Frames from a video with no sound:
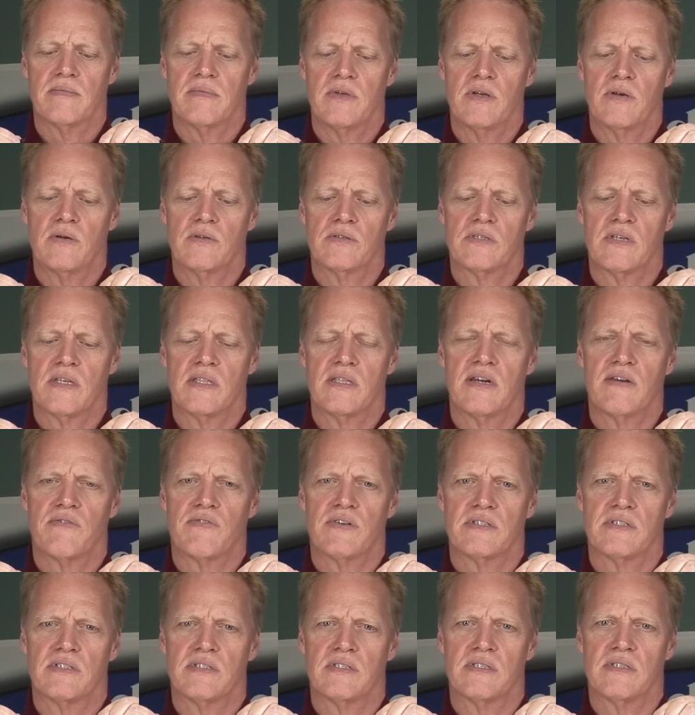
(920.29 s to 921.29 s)
You can see the
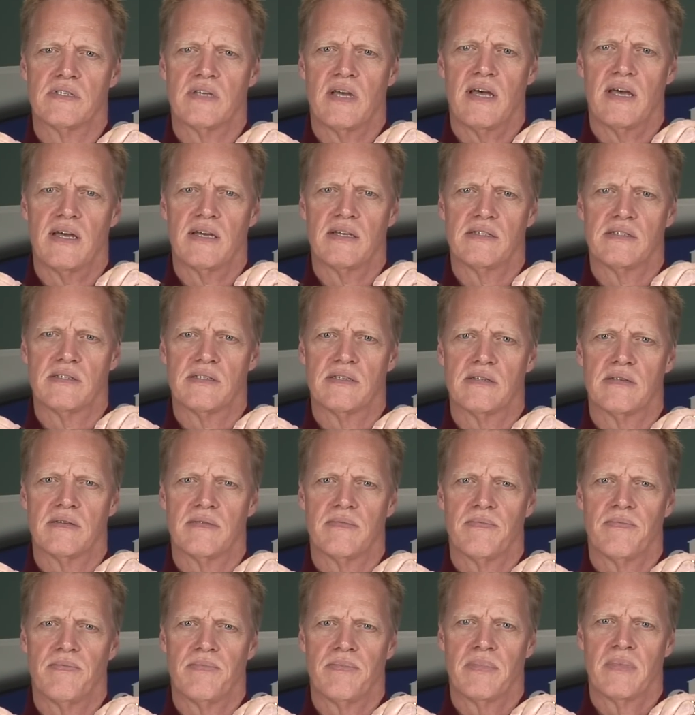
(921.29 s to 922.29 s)
difference in size.
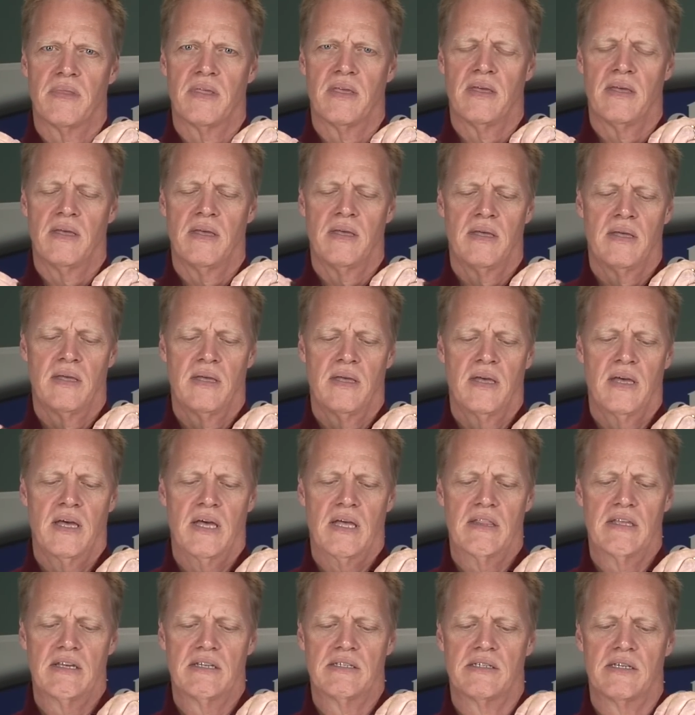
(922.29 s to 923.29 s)

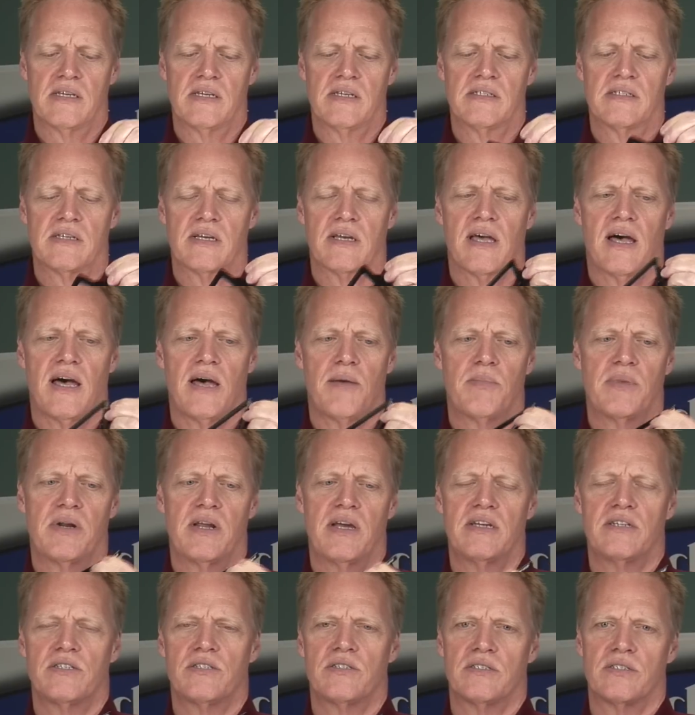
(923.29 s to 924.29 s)
Now this is a
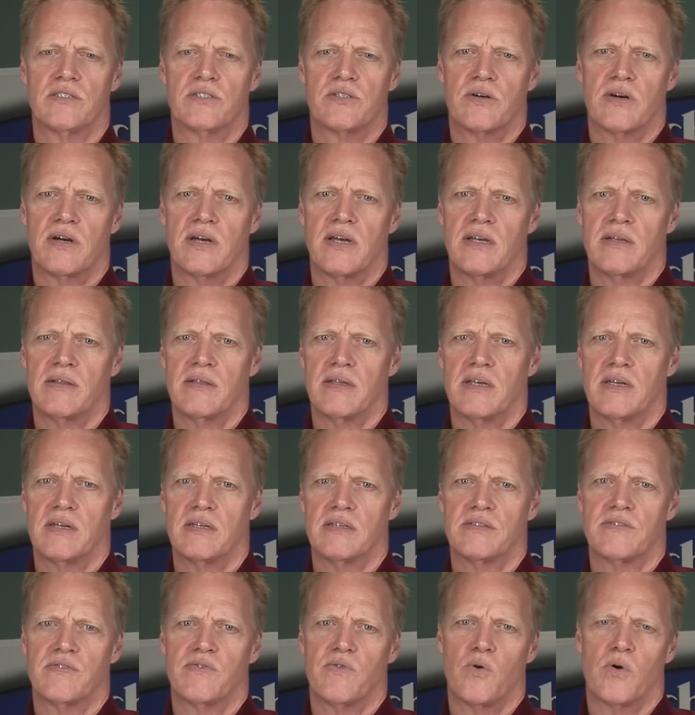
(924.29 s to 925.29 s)
combination tray. It
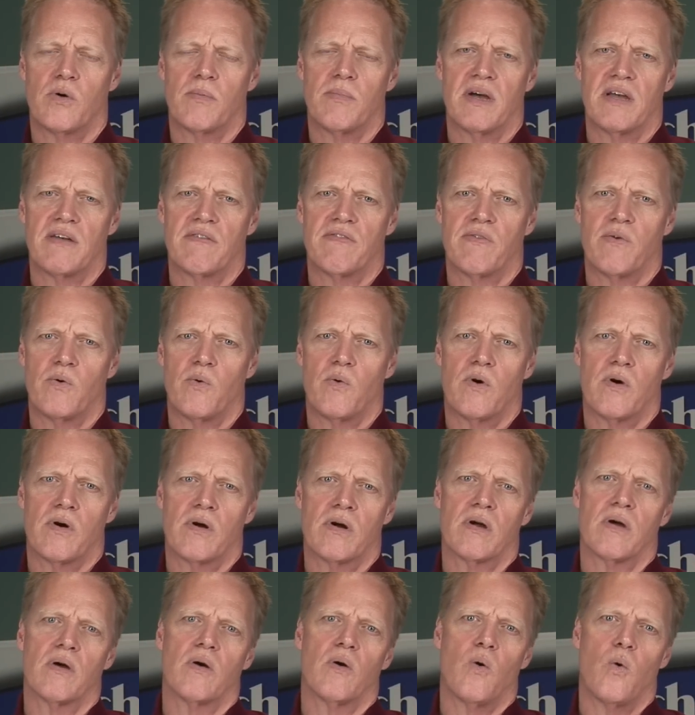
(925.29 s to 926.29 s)
is
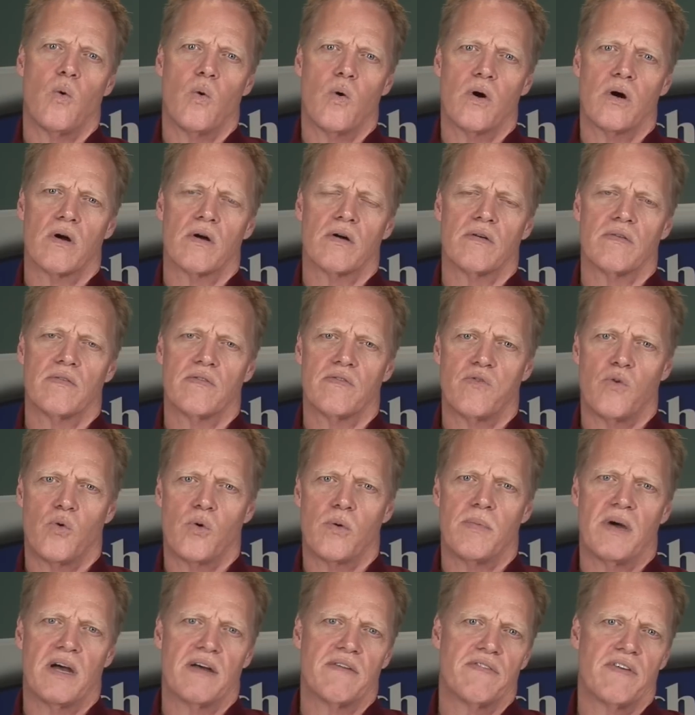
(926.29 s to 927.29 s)
4x4 or
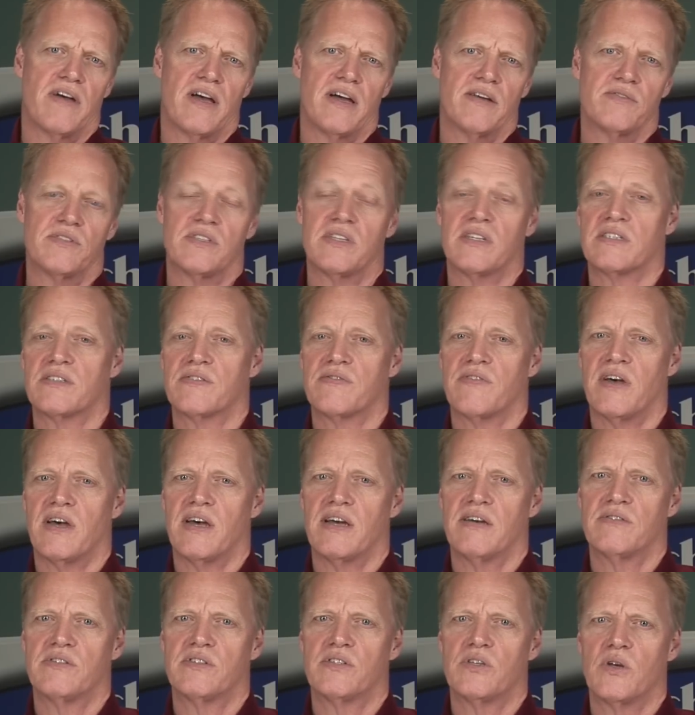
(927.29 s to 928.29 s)

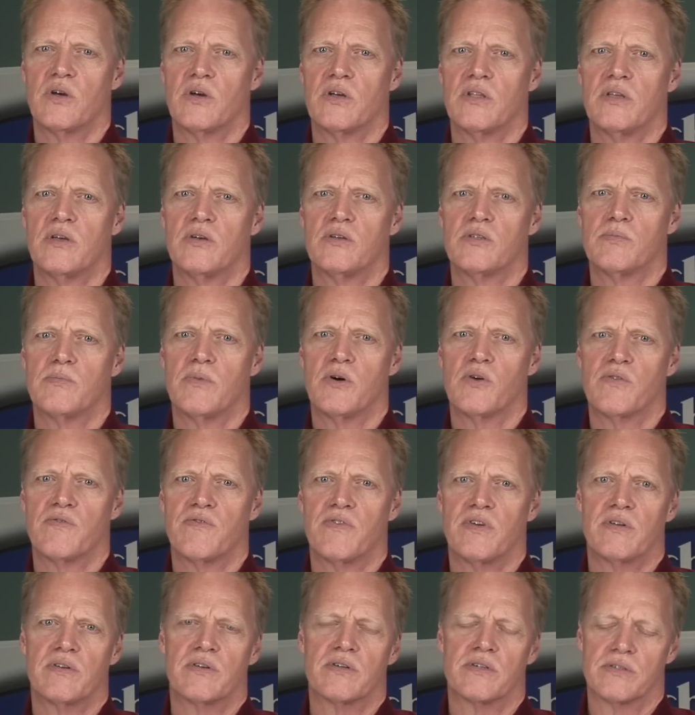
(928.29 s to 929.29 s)
4x5/6.5, so you can use both
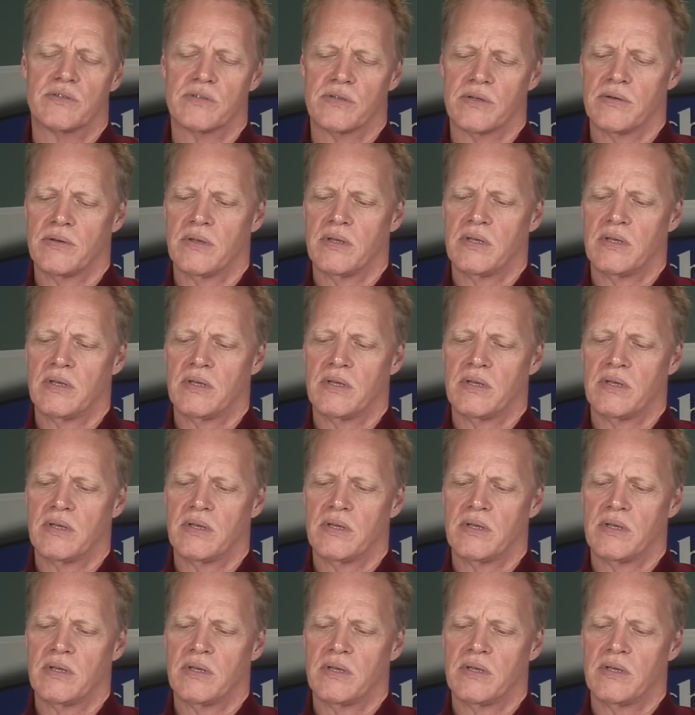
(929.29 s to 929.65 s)
filters.